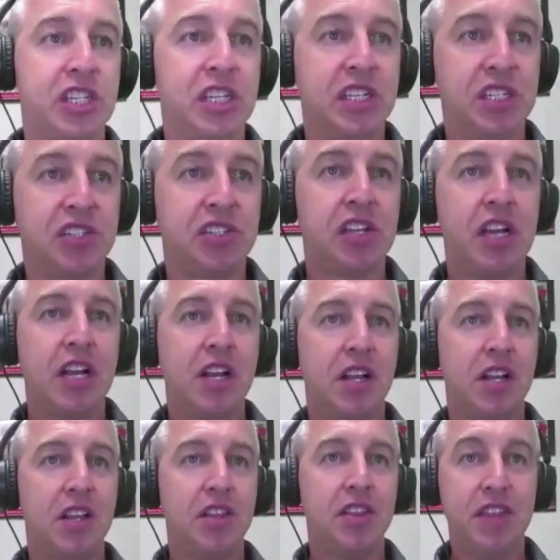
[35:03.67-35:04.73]
is
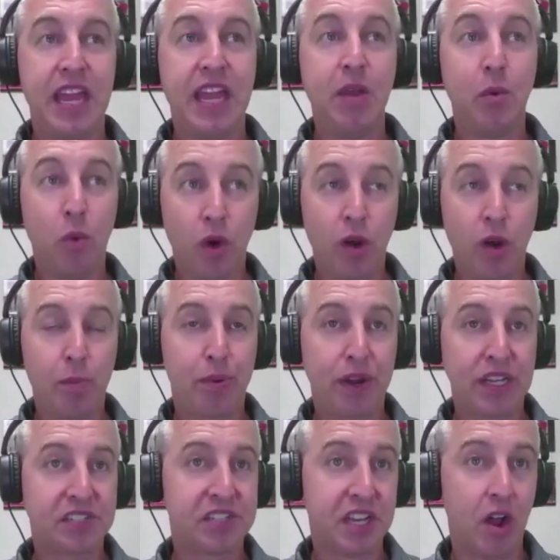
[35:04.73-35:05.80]
they were
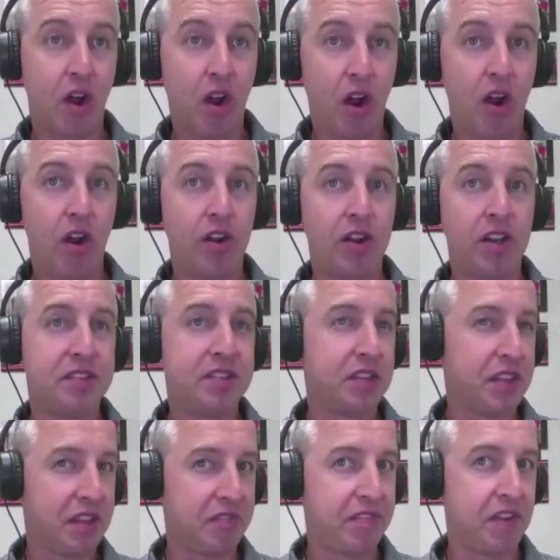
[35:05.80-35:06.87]
pressing hard
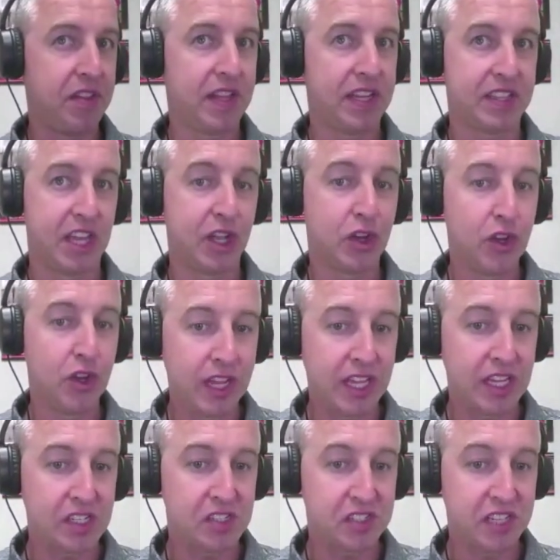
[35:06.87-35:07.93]
until they felt like they couldn't
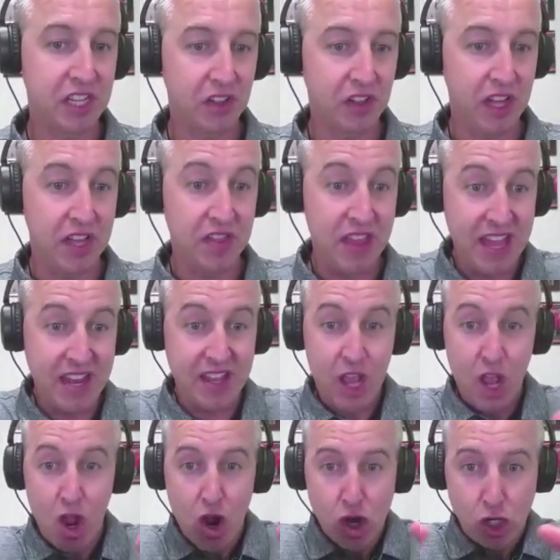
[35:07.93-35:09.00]
get a steal, and then
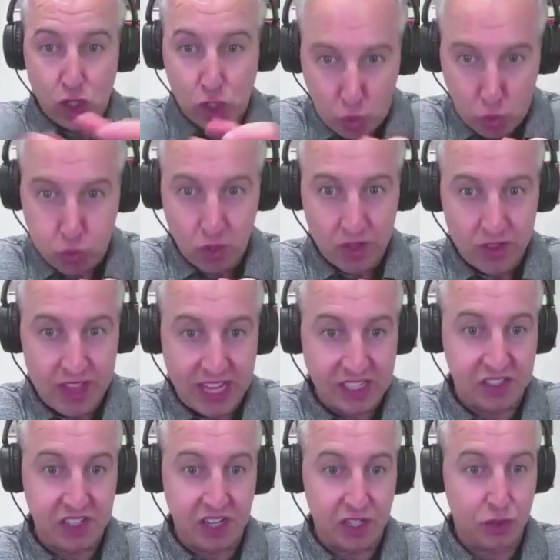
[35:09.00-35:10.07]
they
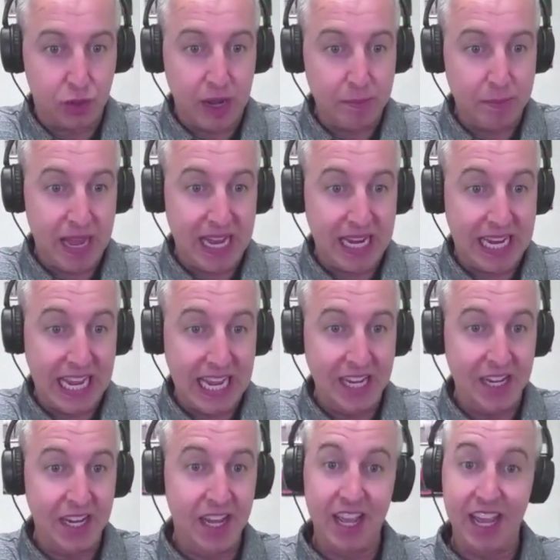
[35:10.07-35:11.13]
sucked right back
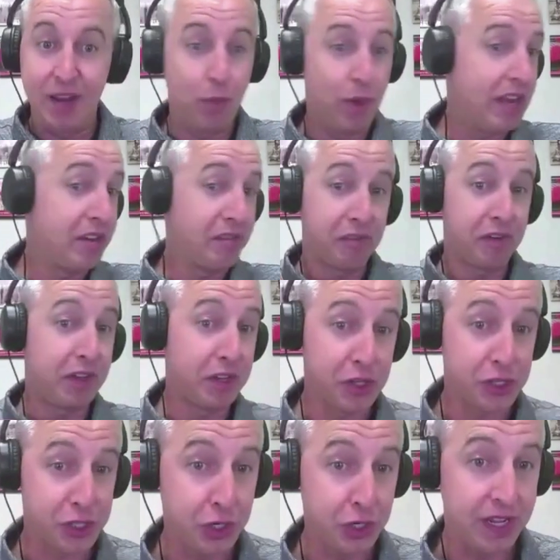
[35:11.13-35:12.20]
in and waited for you to
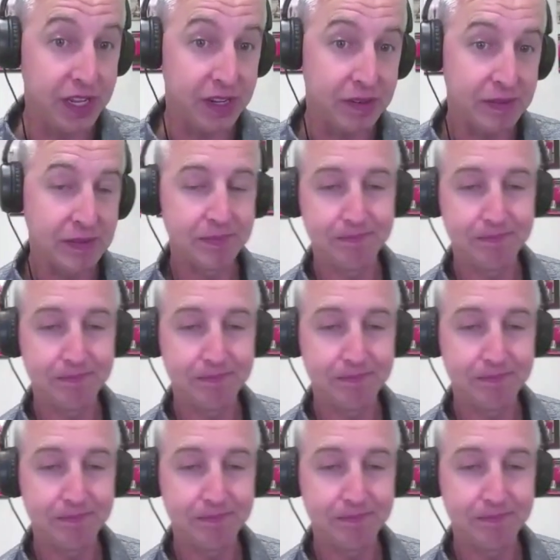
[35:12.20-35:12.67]
shoot it.